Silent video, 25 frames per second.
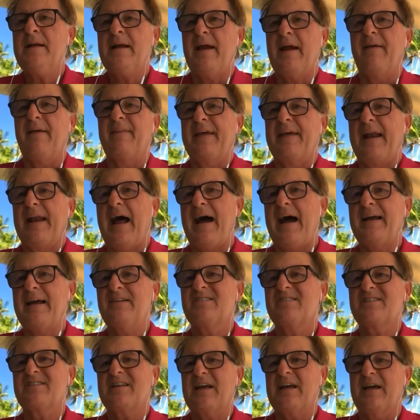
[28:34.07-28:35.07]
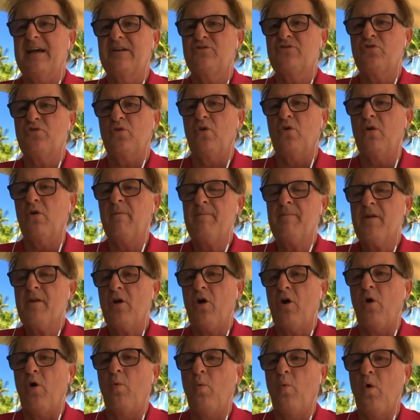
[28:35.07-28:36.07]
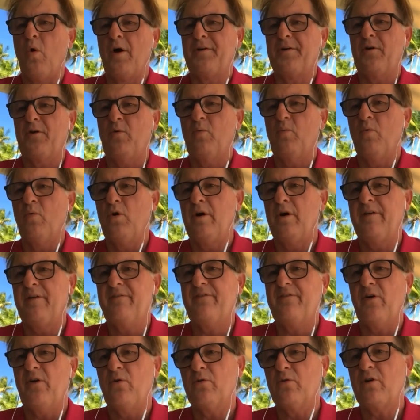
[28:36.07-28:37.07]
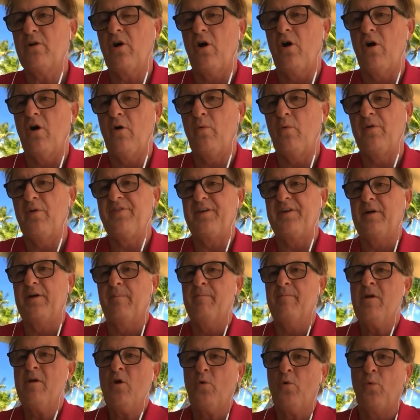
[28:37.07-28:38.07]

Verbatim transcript: And then I schedule a one on one phone call with them